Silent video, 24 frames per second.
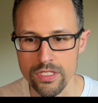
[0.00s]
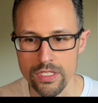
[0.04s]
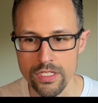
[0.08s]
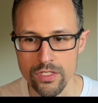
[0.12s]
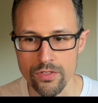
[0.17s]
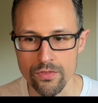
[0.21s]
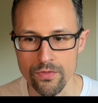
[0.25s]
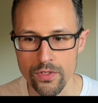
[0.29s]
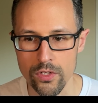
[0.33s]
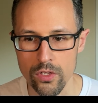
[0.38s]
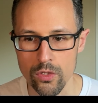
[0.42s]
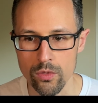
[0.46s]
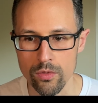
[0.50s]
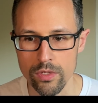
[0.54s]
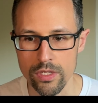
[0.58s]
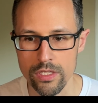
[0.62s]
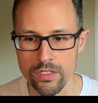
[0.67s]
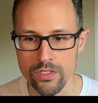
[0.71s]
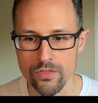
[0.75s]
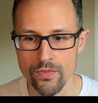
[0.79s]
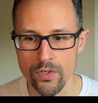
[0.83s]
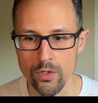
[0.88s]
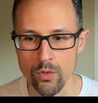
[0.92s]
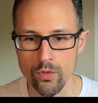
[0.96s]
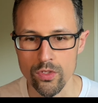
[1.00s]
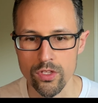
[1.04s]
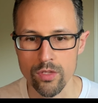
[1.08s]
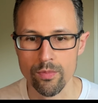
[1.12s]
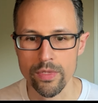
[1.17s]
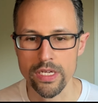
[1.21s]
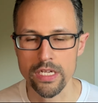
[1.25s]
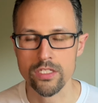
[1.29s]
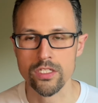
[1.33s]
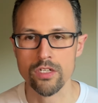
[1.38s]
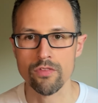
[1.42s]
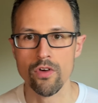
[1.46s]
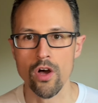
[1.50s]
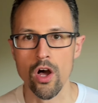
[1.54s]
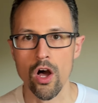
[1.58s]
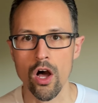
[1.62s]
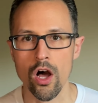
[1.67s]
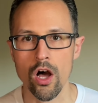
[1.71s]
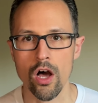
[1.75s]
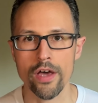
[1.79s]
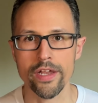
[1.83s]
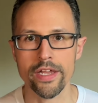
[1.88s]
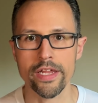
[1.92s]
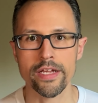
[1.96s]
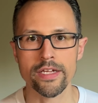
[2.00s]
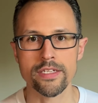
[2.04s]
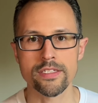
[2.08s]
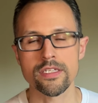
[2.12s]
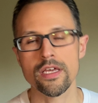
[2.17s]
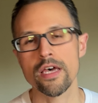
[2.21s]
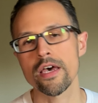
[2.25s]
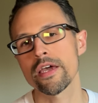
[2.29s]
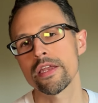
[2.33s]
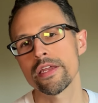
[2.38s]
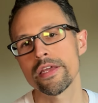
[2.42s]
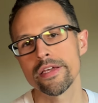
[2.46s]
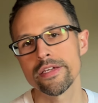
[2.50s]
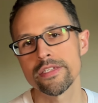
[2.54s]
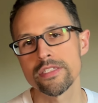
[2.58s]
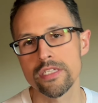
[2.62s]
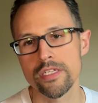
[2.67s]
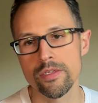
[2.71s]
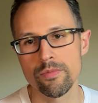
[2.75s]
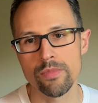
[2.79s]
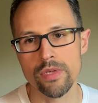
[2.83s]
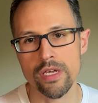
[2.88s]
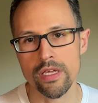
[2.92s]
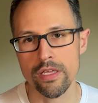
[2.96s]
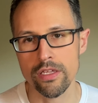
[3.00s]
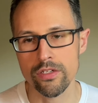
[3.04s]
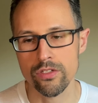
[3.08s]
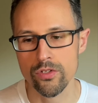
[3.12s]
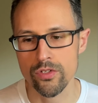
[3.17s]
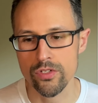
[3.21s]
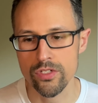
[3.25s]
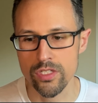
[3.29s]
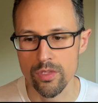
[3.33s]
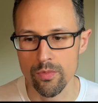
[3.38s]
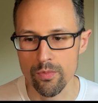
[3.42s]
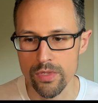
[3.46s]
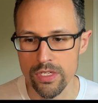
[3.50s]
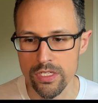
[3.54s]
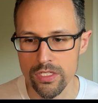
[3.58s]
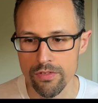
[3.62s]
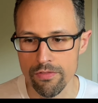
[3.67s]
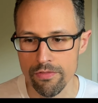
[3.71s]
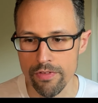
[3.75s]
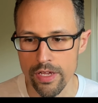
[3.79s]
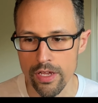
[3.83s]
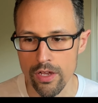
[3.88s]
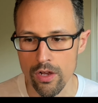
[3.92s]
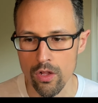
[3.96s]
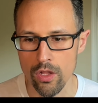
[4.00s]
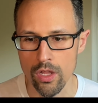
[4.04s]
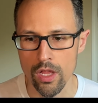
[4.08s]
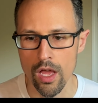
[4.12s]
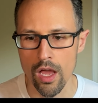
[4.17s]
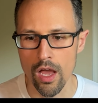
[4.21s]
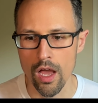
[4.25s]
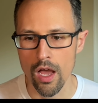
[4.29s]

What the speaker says: He's filled with a mix of awe and anxiety as he enters the Mistvale.